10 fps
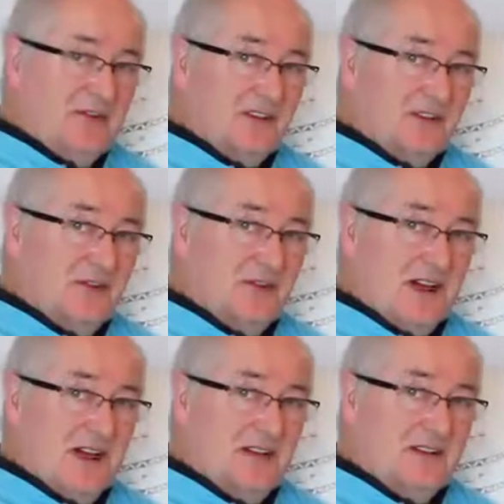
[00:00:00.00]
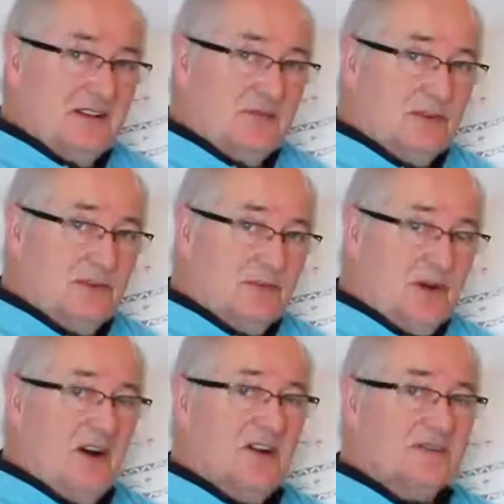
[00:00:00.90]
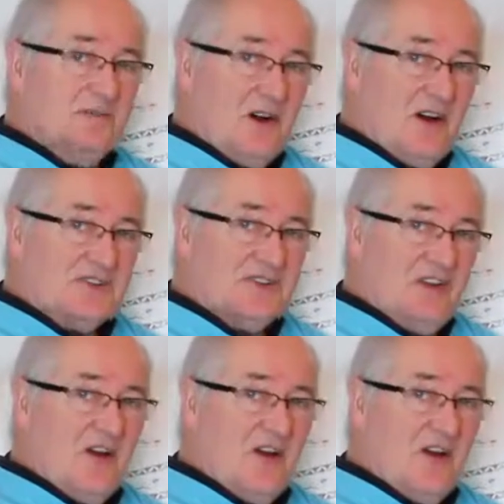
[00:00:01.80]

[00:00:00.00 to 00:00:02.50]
the crew there that were part and parcel